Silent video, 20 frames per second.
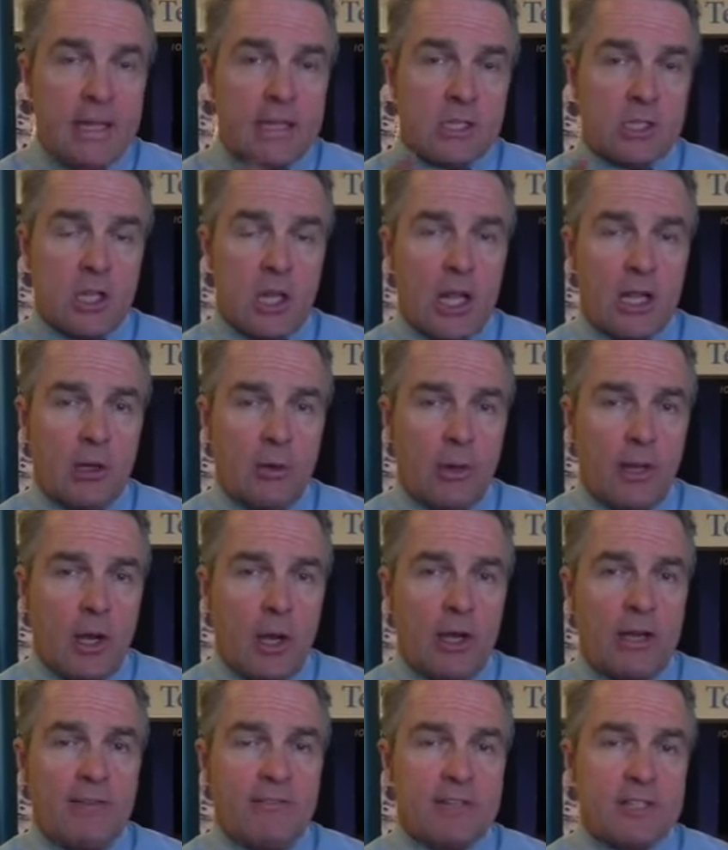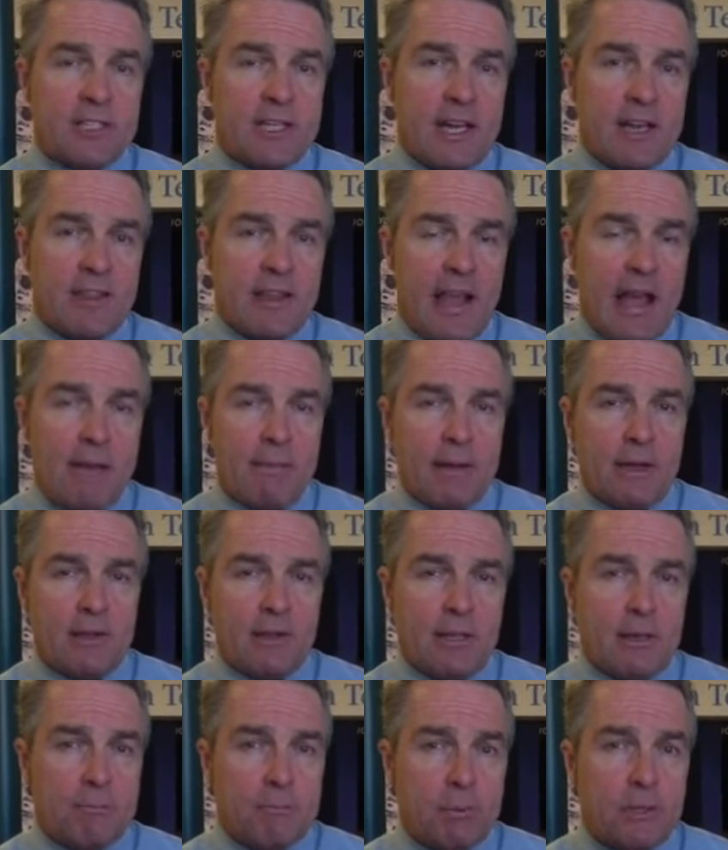There's a lot going on. If you see anything happening
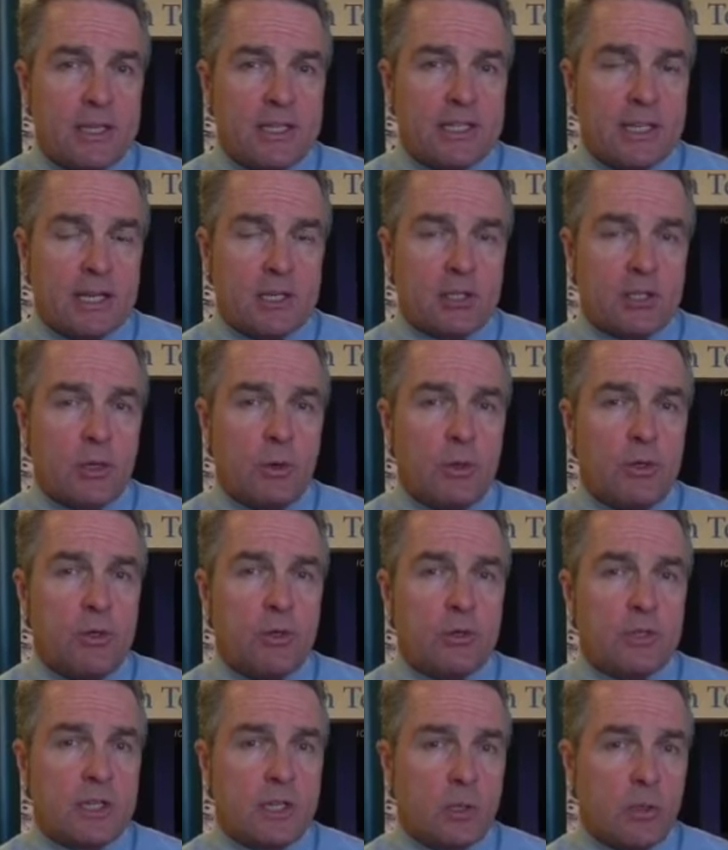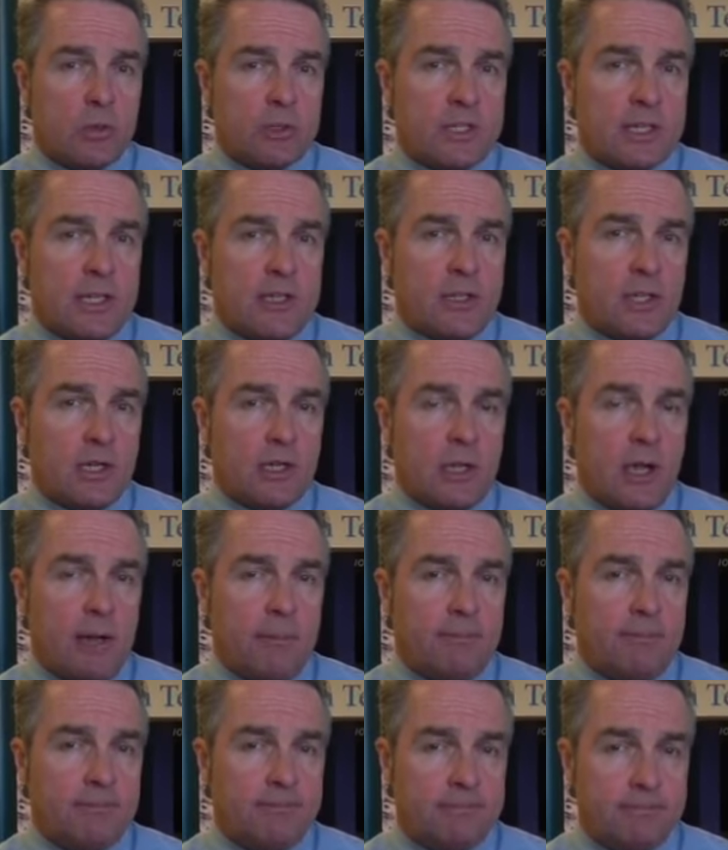out there, please let us know at news at lowellsun.com.